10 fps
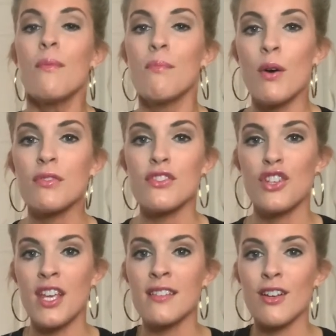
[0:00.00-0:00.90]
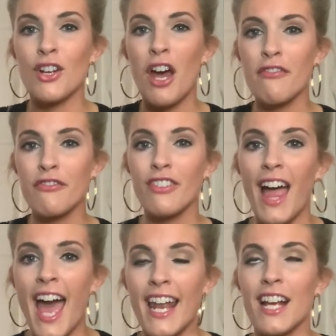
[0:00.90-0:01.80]
Most jeans are cut
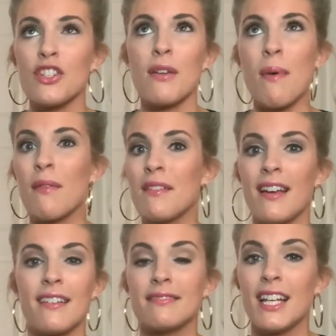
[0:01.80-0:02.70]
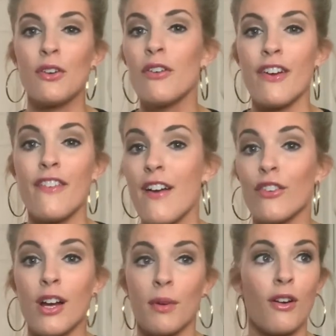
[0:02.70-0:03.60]
flat. Actually, about, I don't know if I've
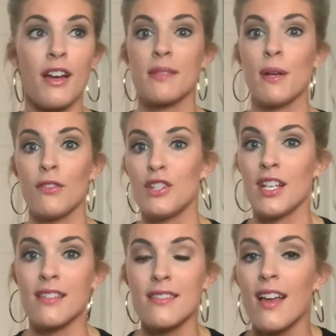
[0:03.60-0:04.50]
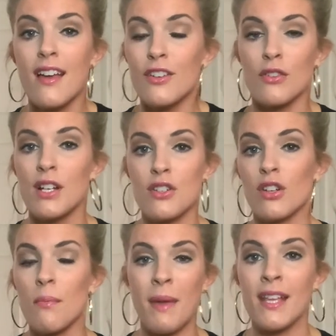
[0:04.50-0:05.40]
ever come across a pair of jeans,
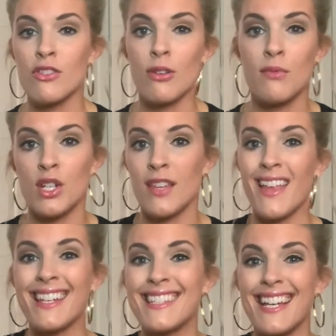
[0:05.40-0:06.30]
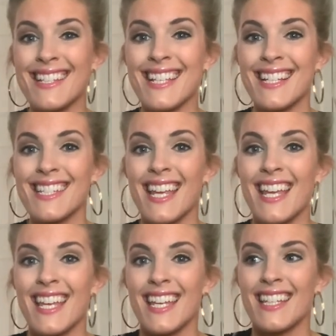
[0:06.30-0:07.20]
traditional mainstream jean that doesn't,
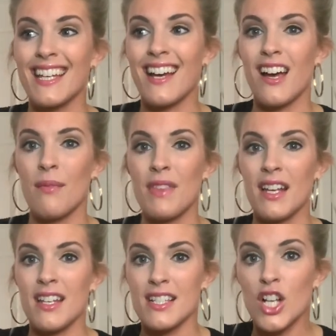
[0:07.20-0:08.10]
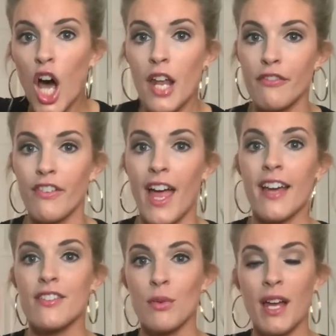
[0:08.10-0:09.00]
um, that is cut
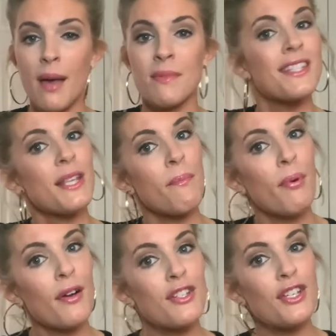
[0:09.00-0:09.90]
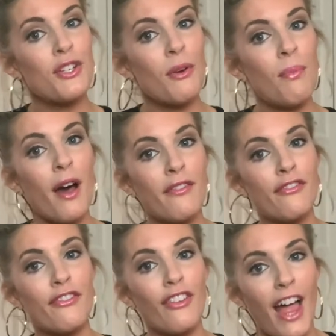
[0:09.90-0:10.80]
flat. So what happens is it pushes your butt
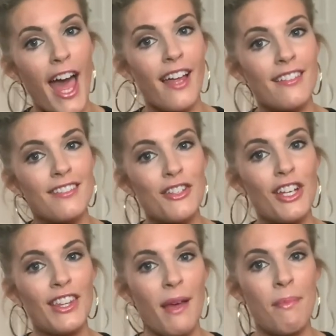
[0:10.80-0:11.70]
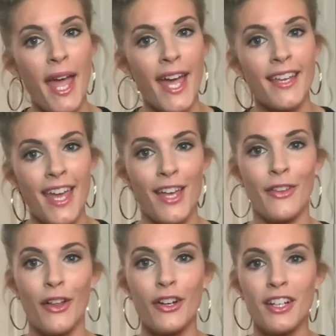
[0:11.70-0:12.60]
flat. You get that
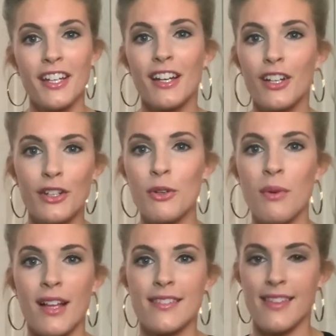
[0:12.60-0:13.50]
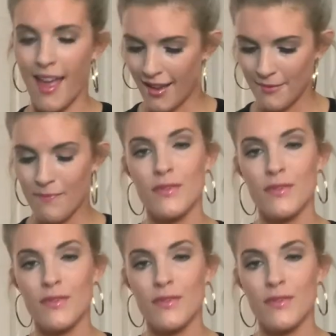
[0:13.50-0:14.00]
pancake look and who wants that?